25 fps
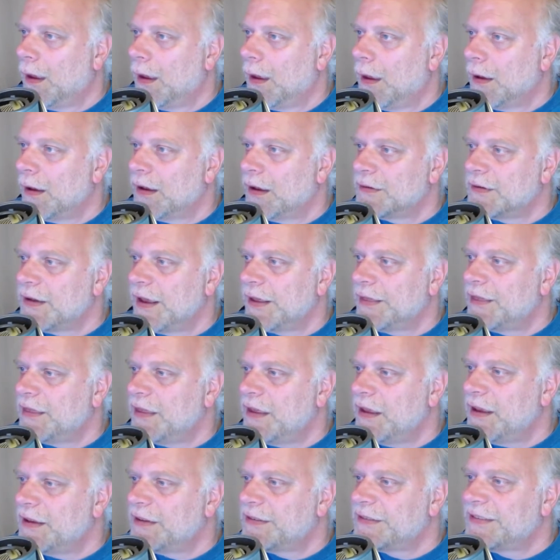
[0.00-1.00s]
because I
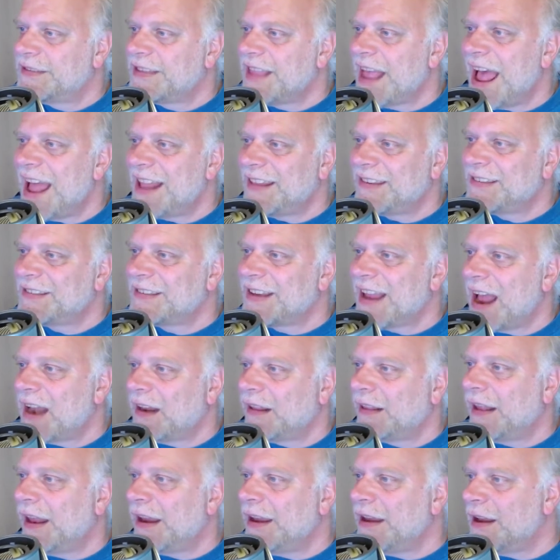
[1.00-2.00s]
think that
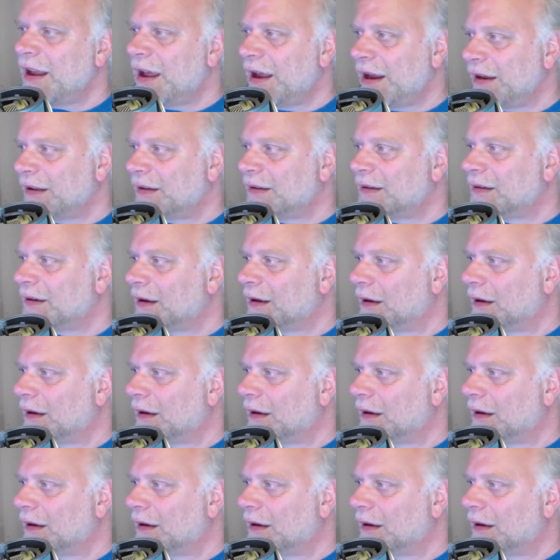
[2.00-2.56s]
Saturday night